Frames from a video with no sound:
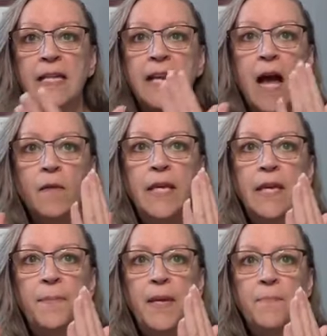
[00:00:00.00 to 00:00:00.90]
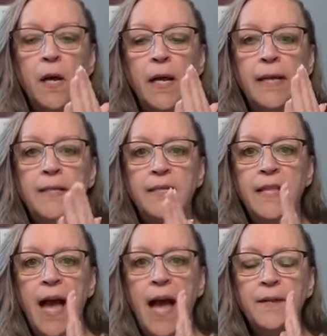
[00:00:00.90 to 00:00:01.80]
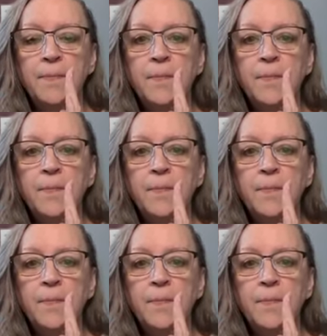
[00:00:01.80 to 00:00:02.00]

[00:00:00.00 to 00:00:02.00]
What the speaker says: Now, keep in mind that